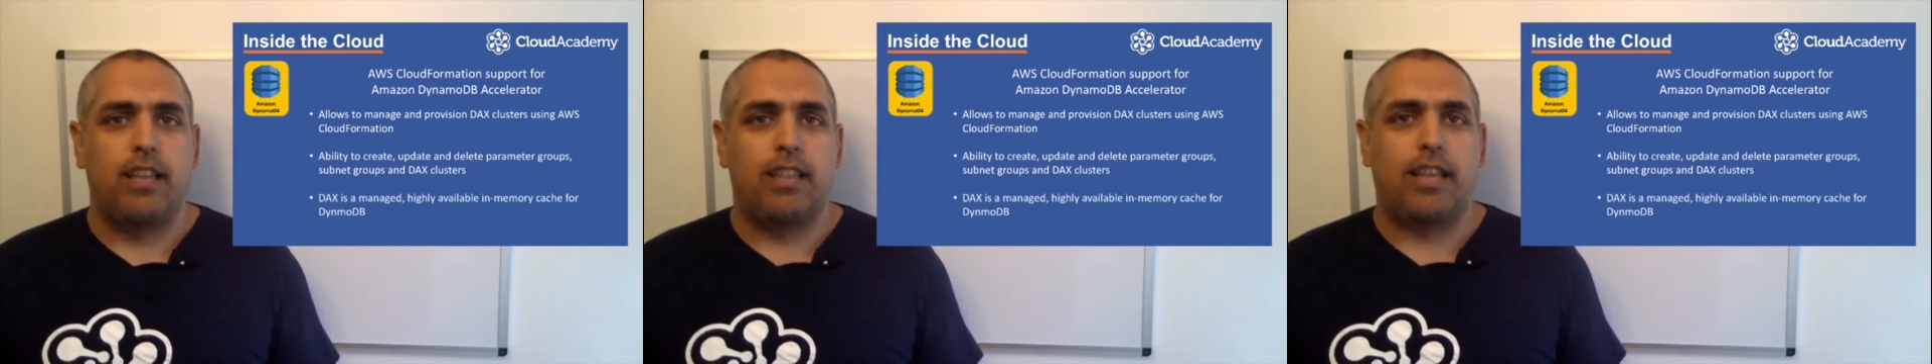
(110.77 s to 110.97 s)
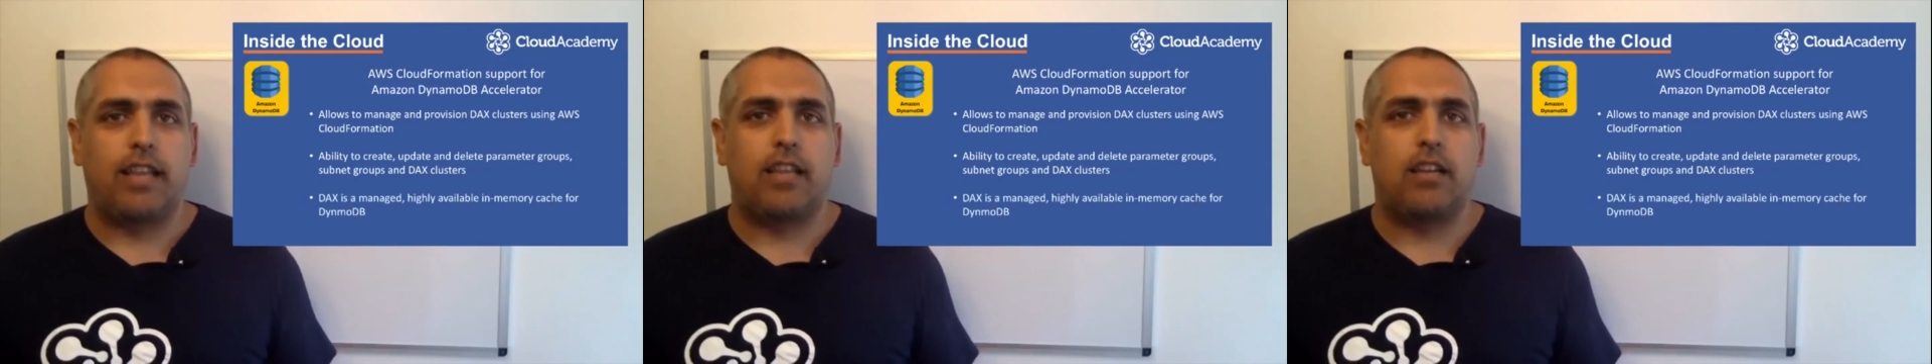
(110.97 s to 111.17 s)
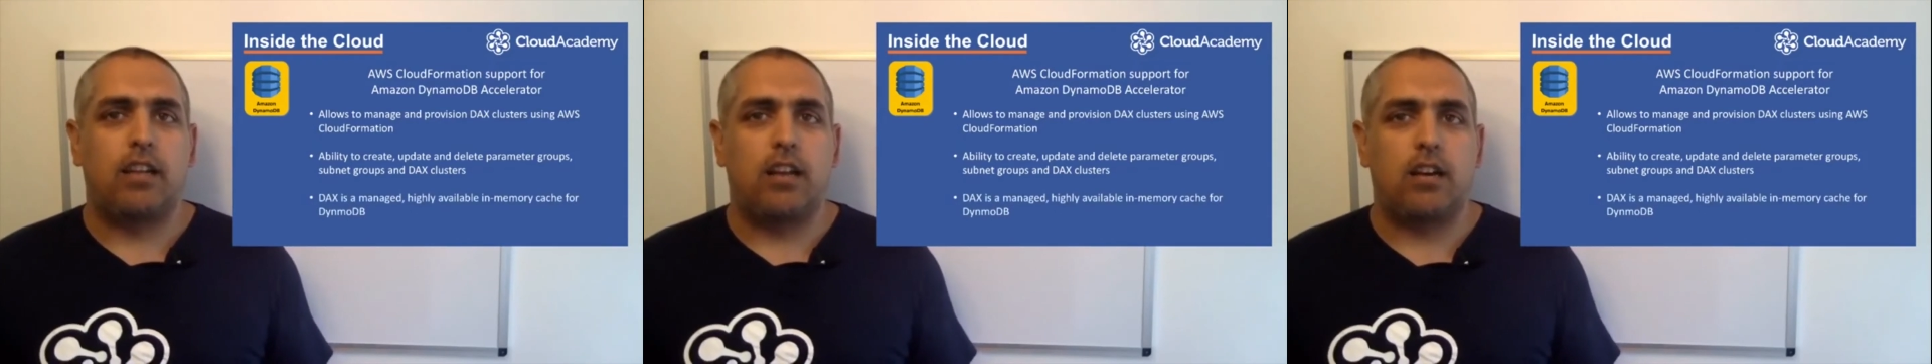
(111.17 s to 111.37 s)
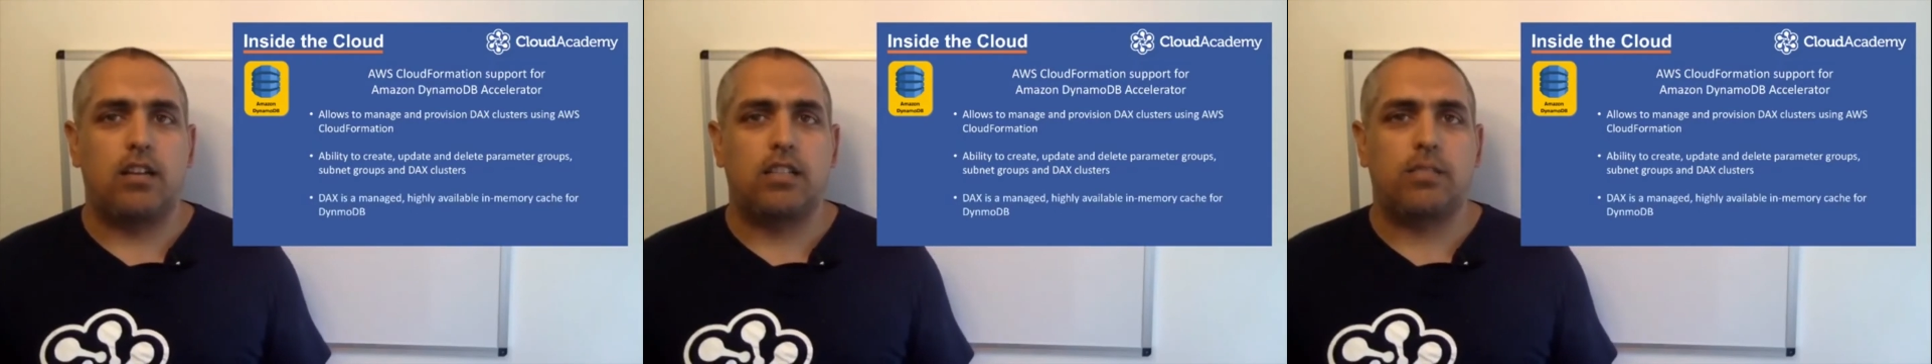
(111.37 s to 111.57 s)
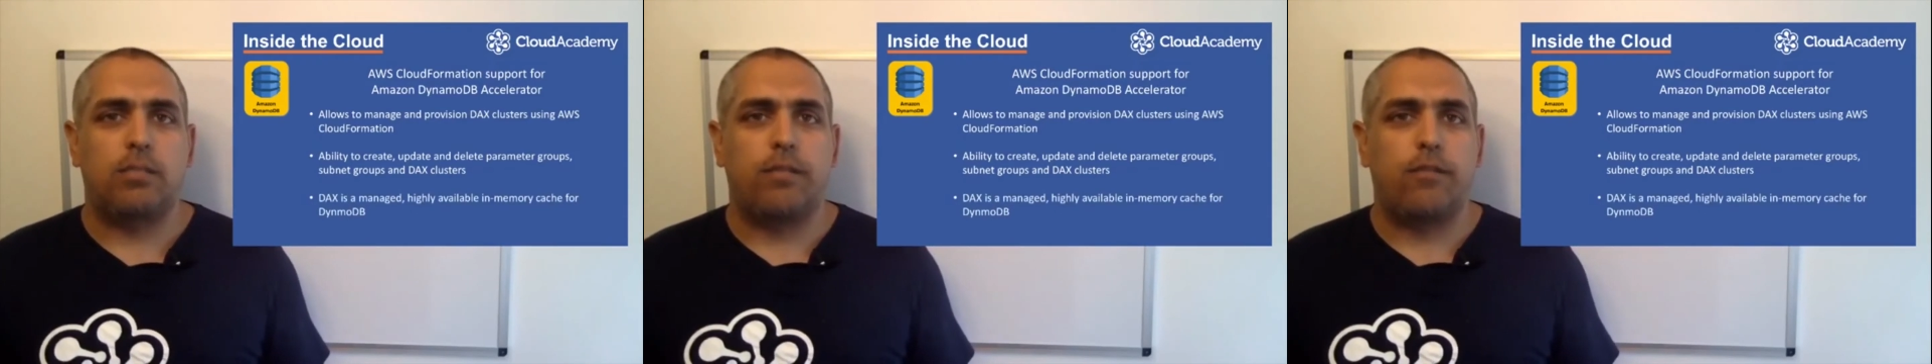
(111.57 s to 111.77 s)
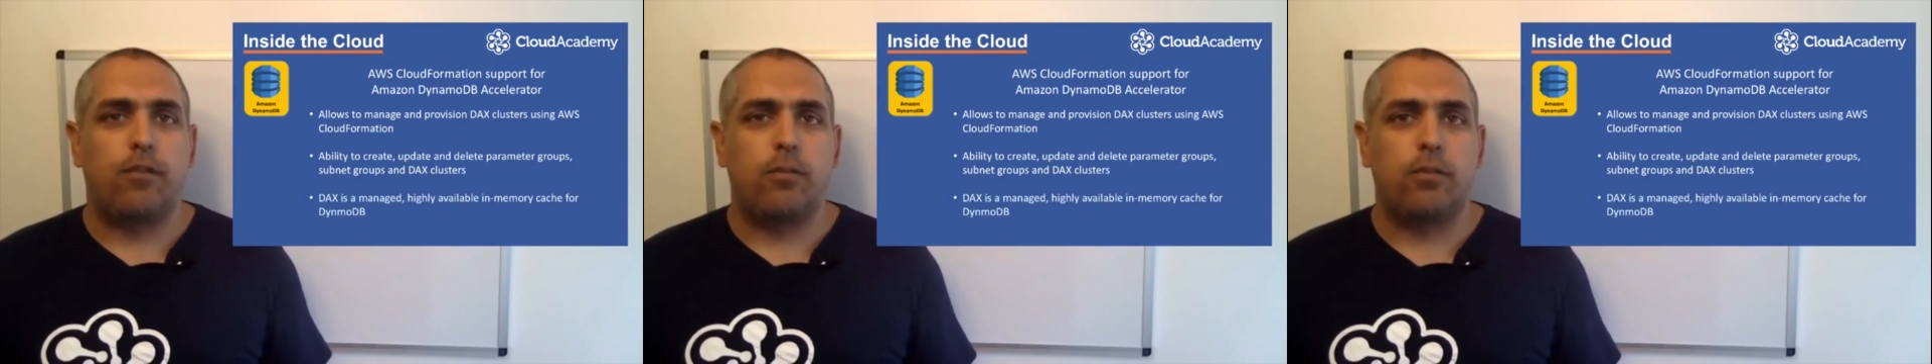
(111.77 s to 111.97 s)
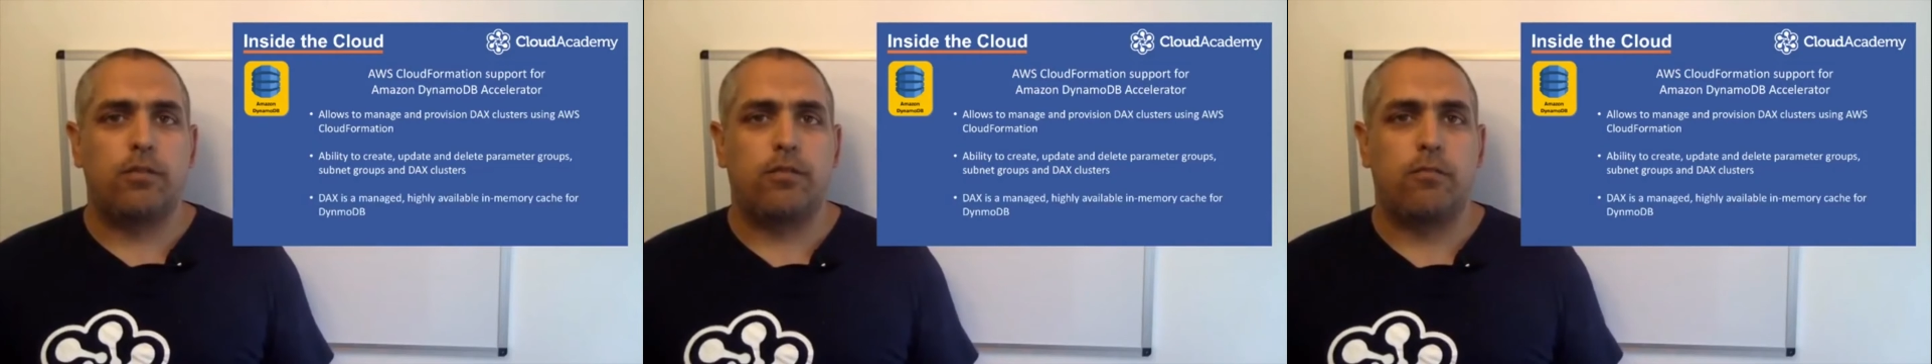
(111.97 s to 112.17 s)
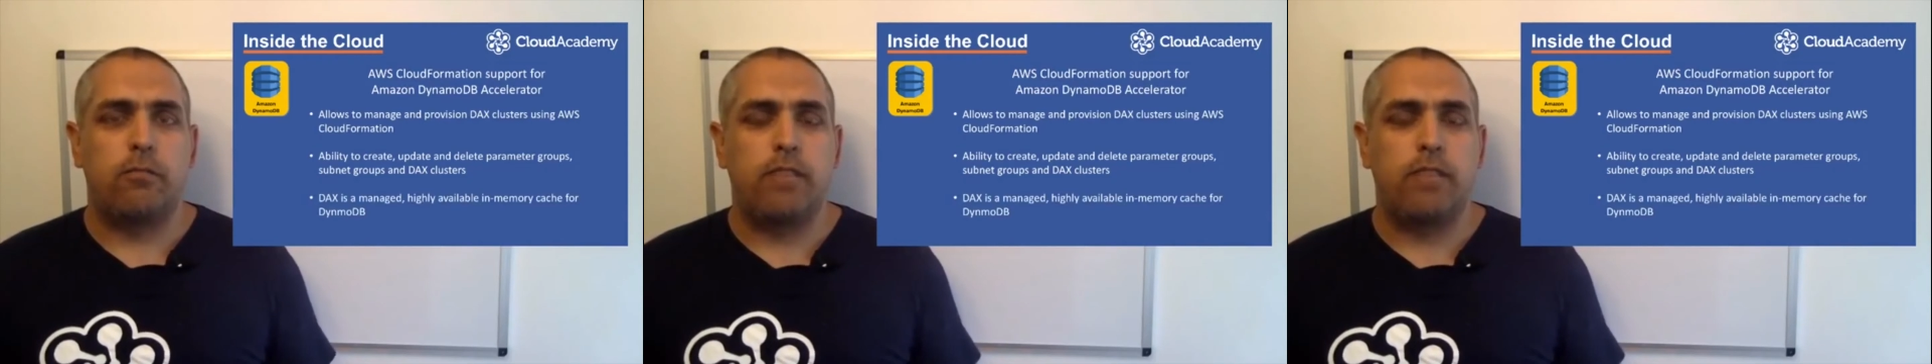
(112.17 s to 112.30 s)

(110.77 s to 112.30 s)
that can enhance performance from